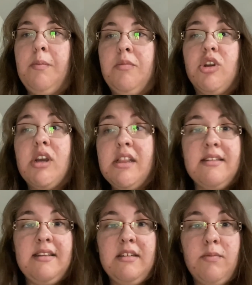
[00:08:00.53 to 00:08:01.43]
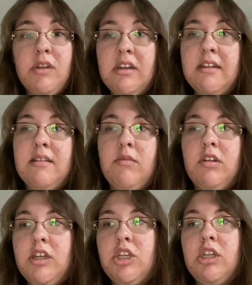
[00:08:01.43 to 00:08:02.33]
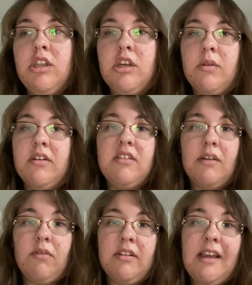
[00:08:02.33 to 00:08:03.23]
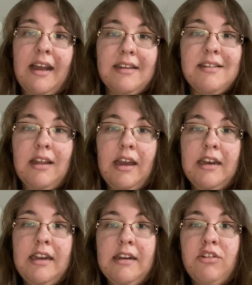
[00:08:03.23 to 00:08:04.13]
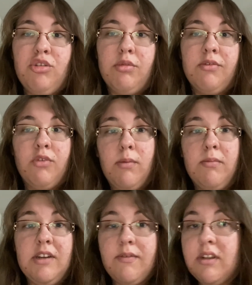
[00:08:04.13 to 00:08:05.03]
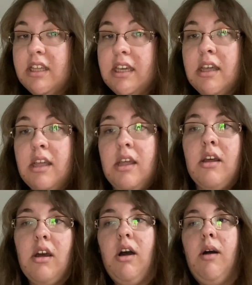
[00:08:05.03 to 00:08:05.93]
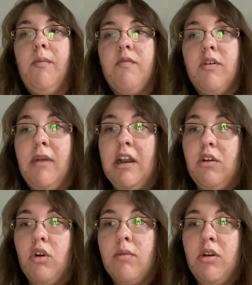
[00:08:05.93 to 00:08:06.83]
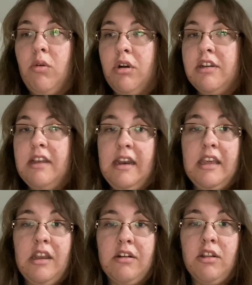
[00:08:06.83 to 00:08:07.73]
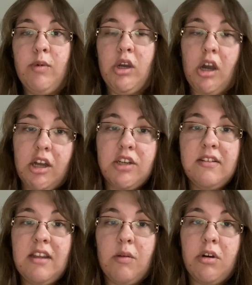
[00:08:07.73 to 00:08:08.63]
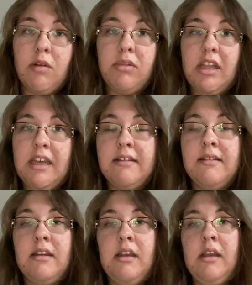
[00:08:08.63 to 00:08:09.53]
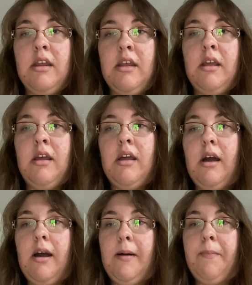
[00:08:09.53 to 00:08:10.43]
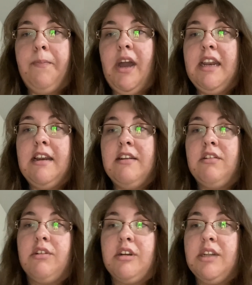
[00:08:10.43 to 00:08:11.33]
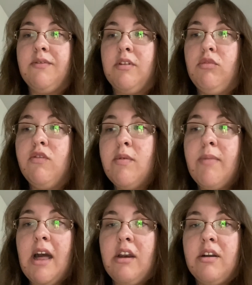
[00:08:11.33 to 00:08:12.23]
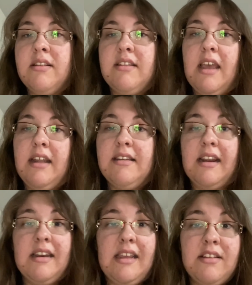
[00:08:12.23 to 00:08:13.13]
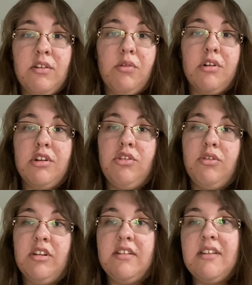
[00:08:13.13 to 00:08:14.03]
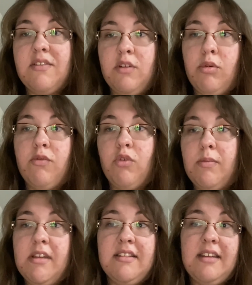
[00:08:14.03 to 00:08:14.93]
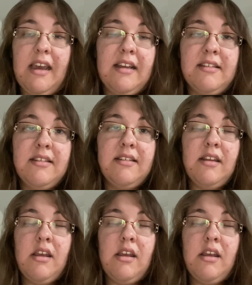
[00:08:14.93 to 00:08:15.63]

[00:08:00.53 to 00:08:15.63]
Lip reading: During this disability simulation, there were several tasks that I needed to perform differently from my norm in order to adhere to the precautions that were in place. I needed to learn different movement patterns and techniques in order to successfully perform these tasks.